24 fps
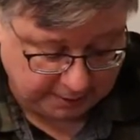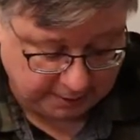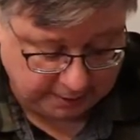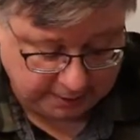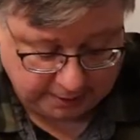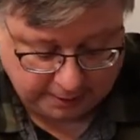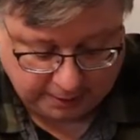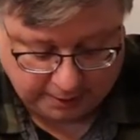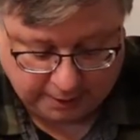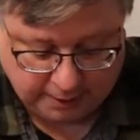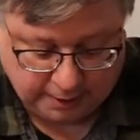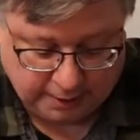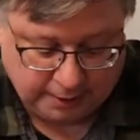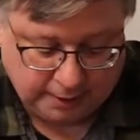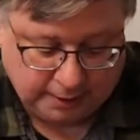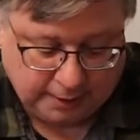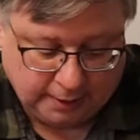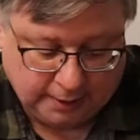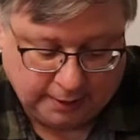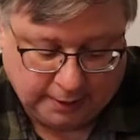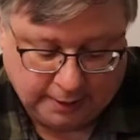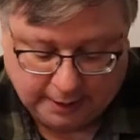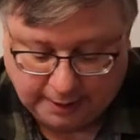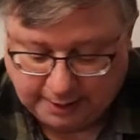
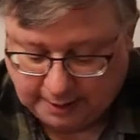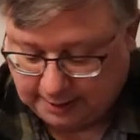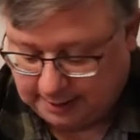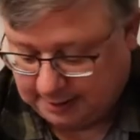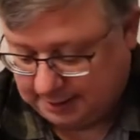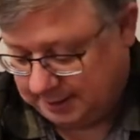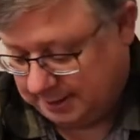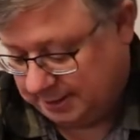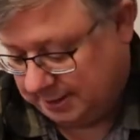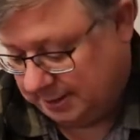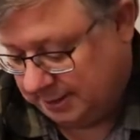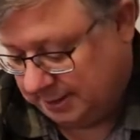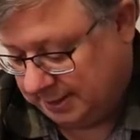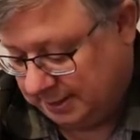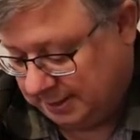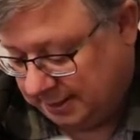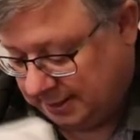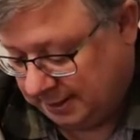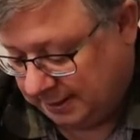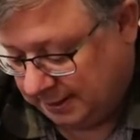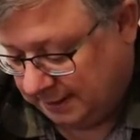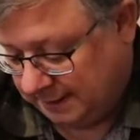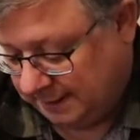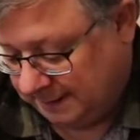
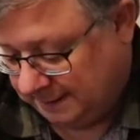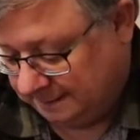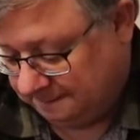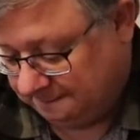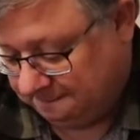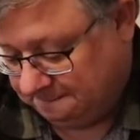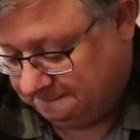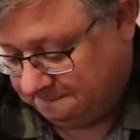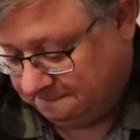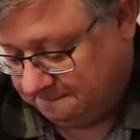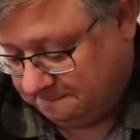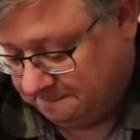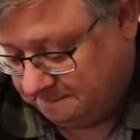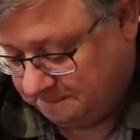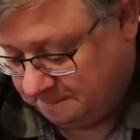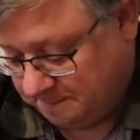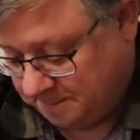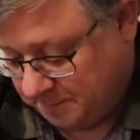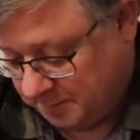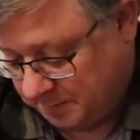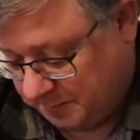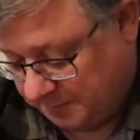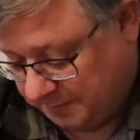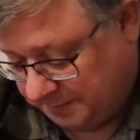
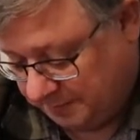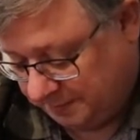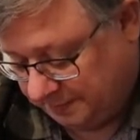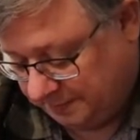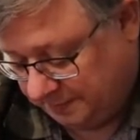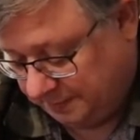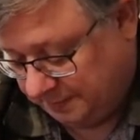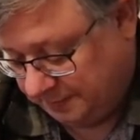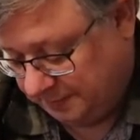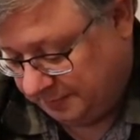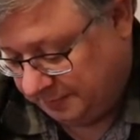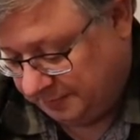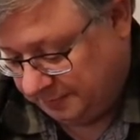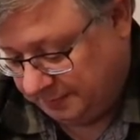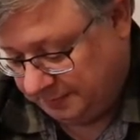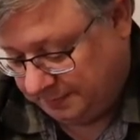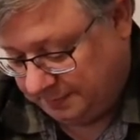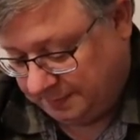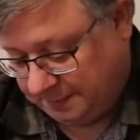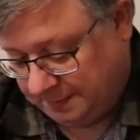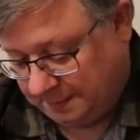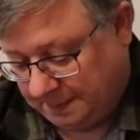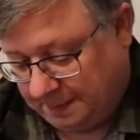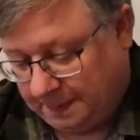
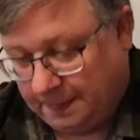No one is speaking in this clip.